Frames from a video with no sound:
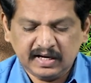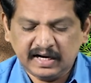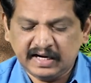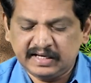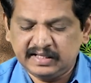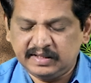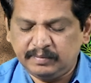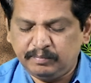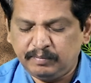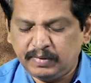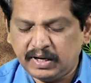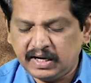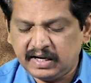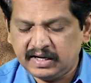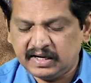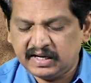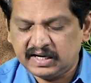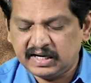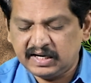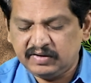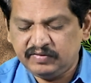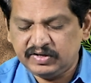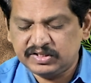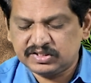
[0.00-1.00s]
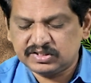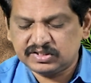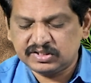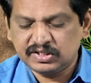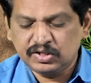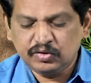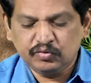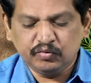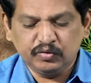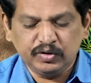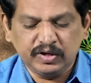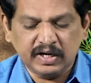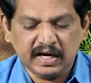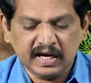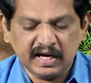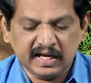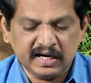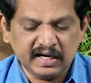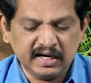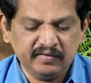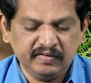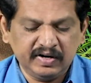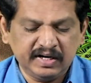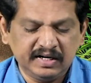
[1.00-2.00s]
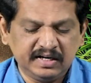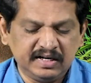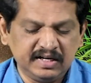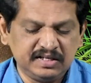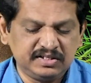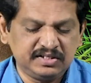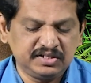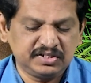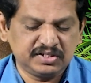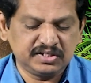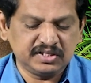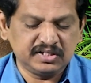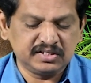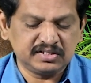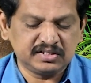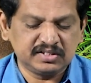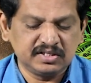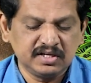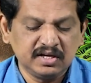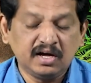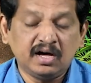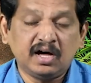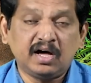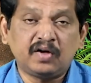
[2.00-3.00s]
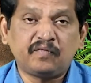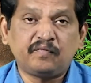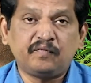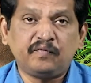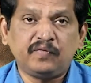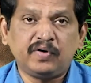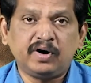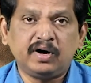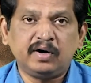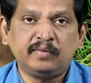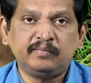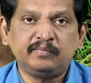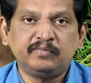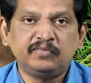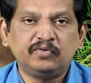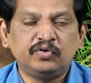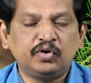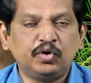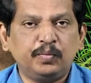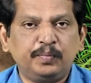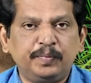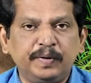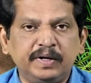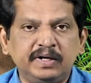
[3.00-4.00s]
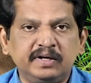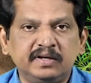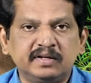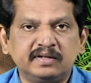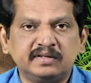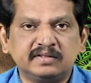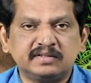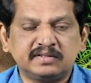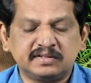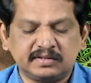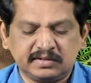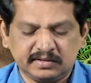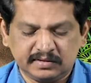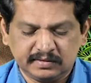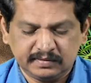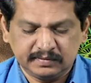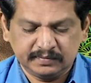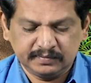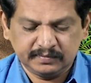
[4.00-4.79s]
and the manner in which we arrive at decisions or form opinions.